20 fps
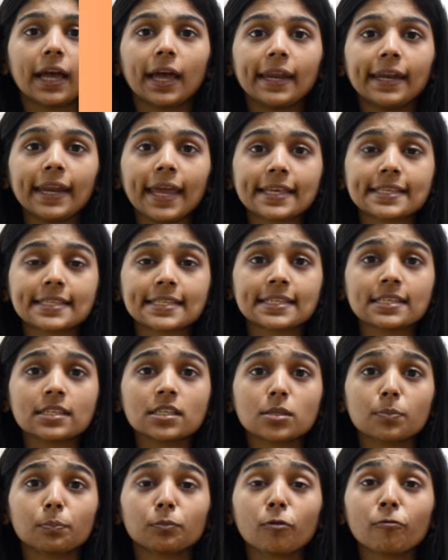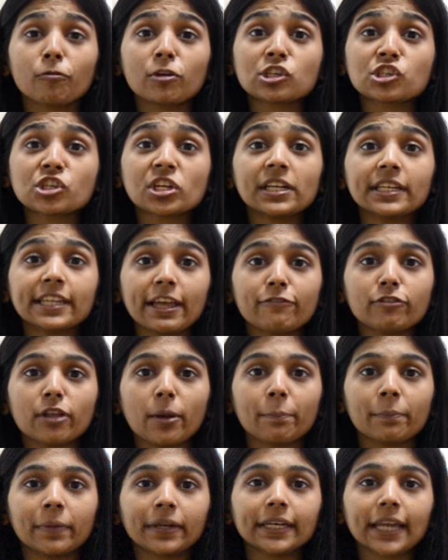Next is professional
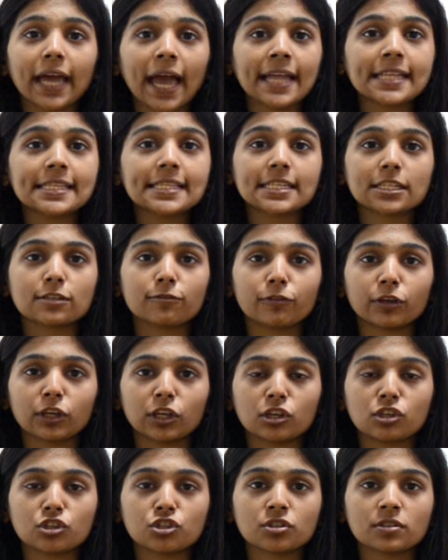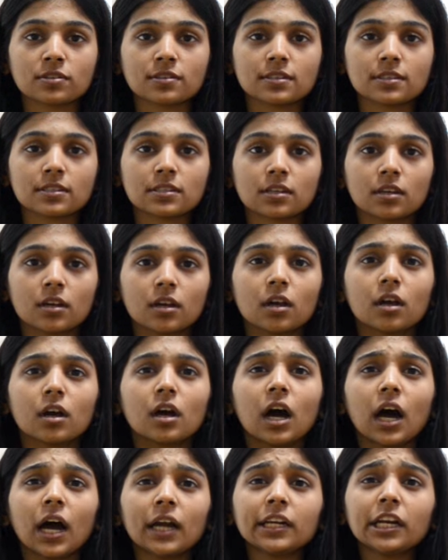development and certifications.
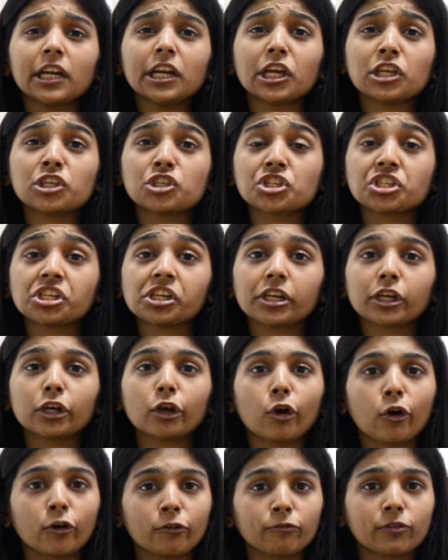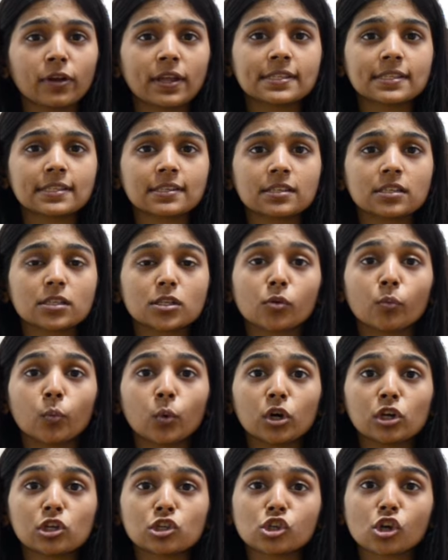Attend engineering conferences,
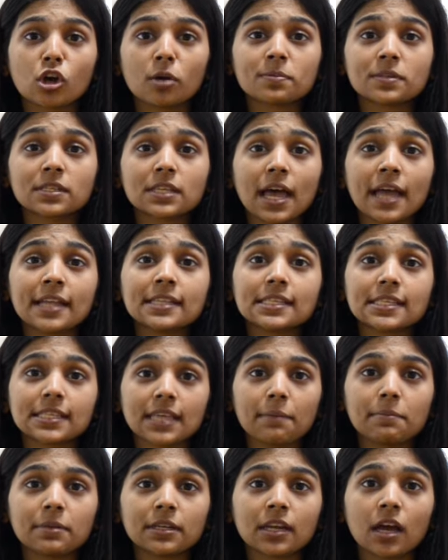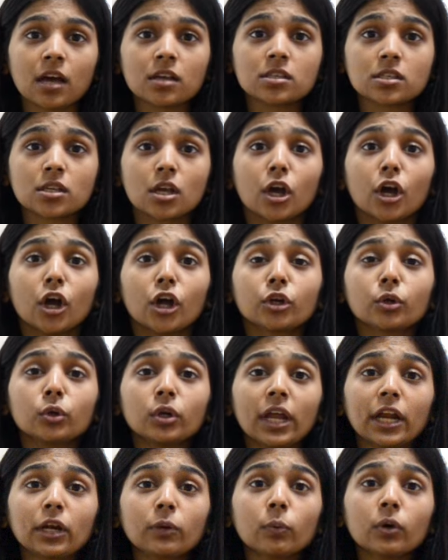workshops, and seminars to
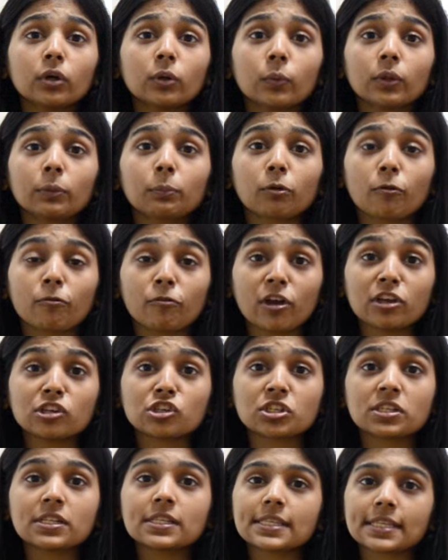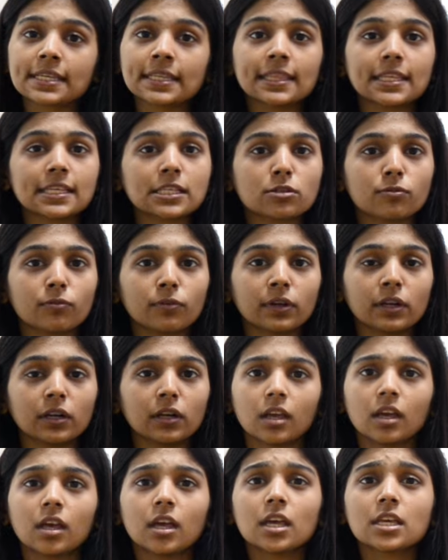network with professionals in this field.
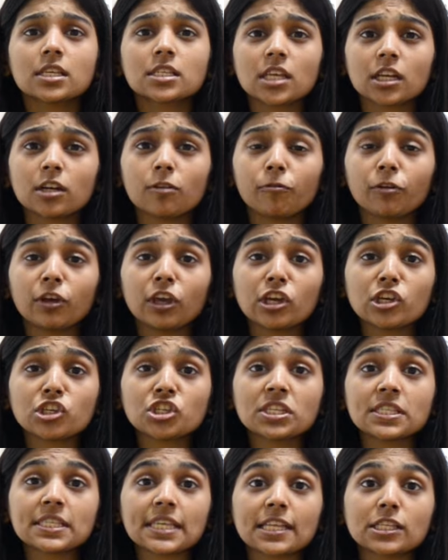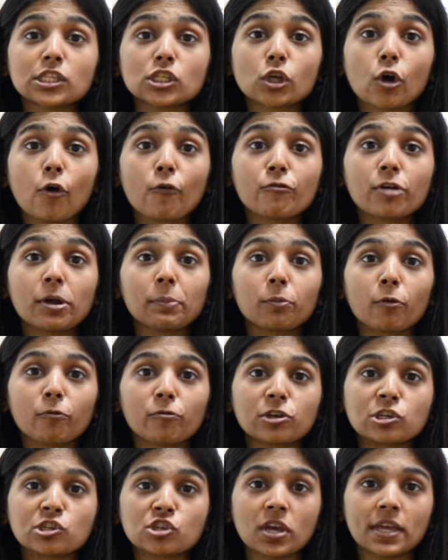Certifications and software
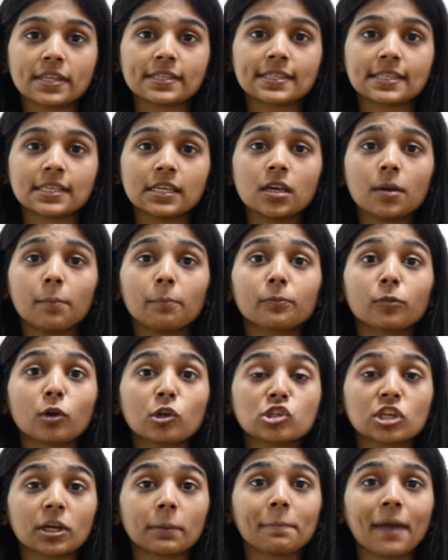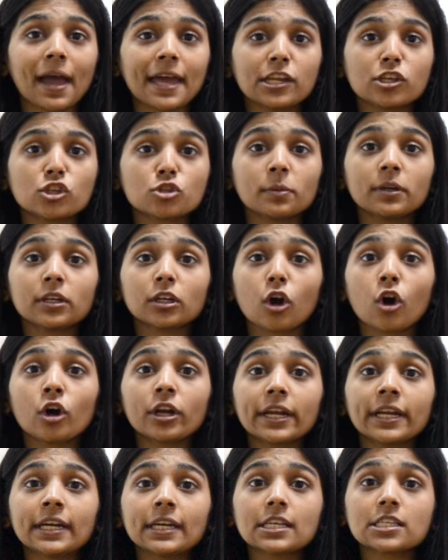proficiency, project management, or
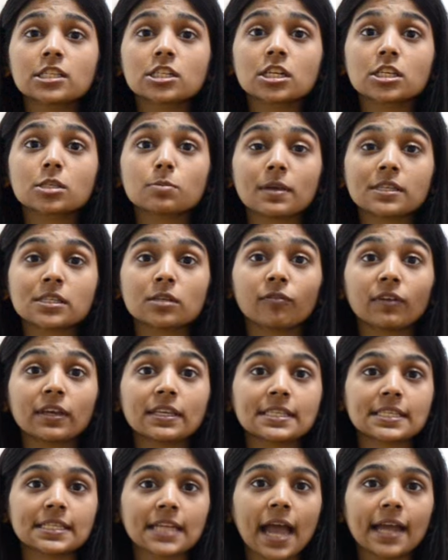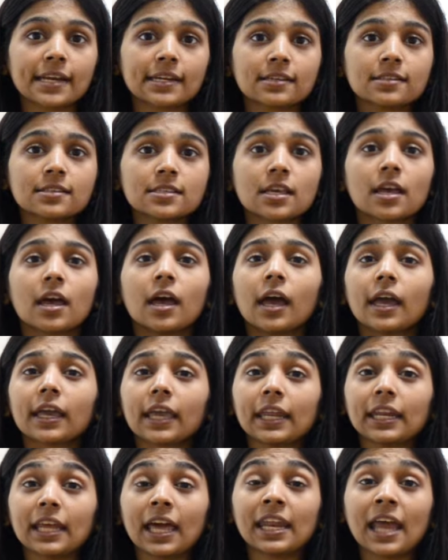industry-specific standards
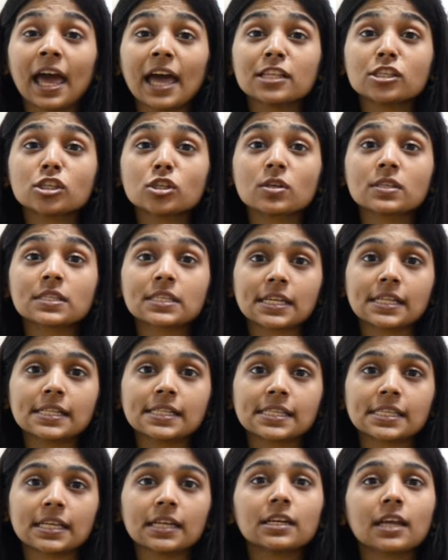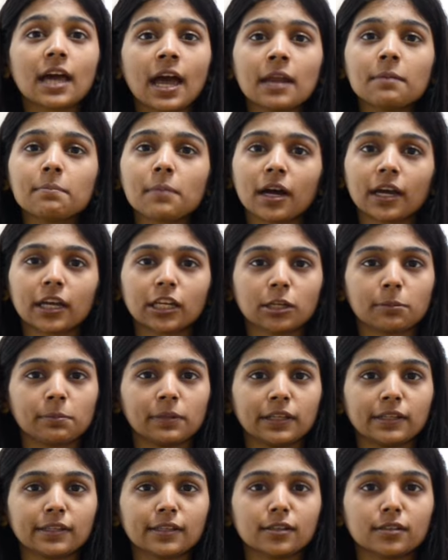can enhance your skill set and
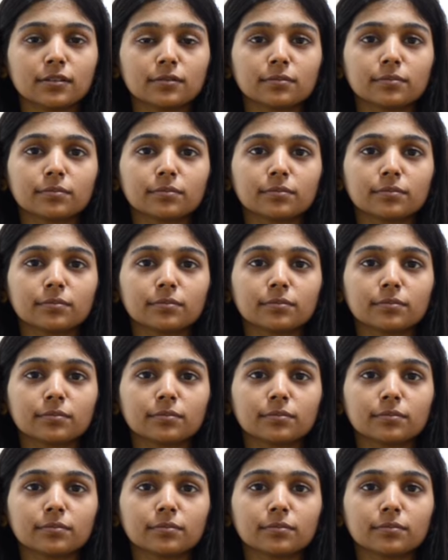marketability.